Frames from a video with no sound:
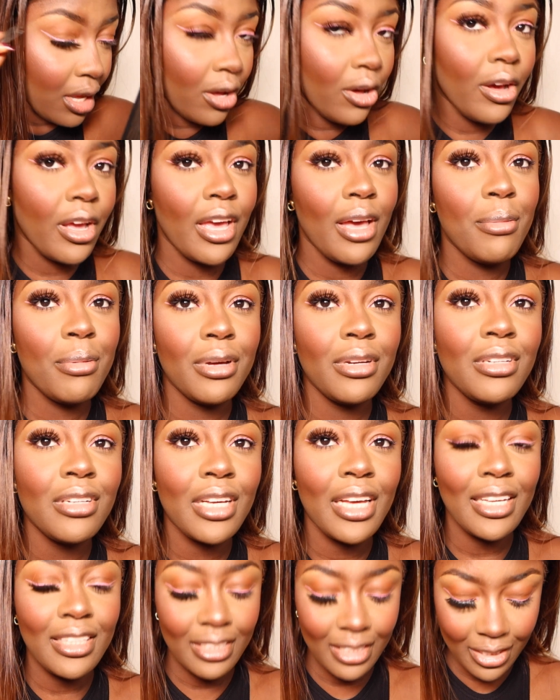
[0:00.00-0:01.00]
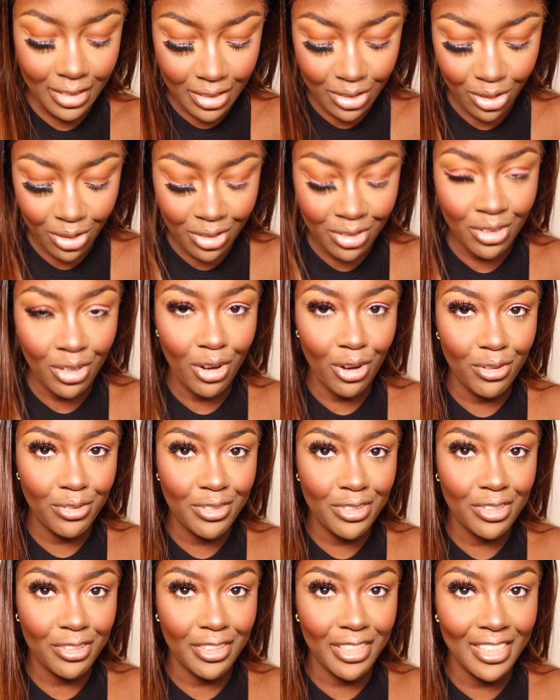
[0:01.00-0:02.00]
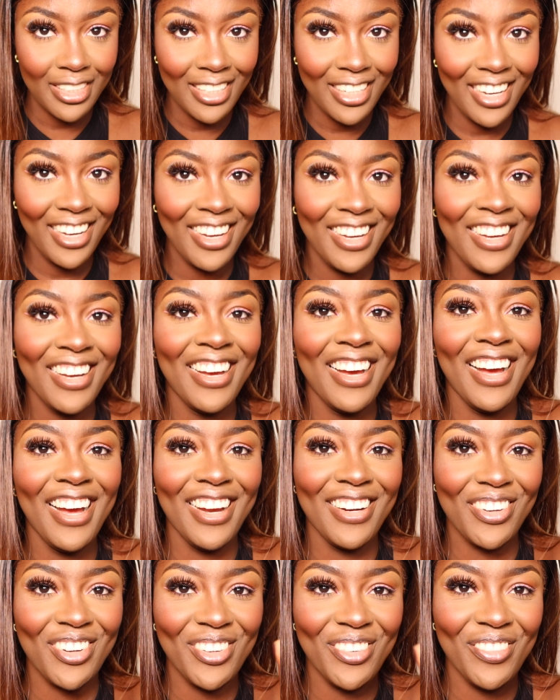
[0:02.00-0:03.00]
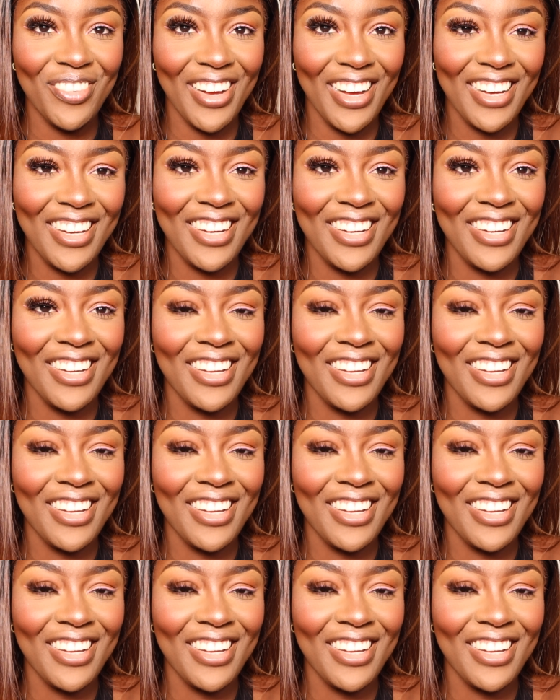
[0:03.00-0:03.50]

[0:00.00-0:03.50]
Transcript: Okay, I'm gonna get this done off screen and come back.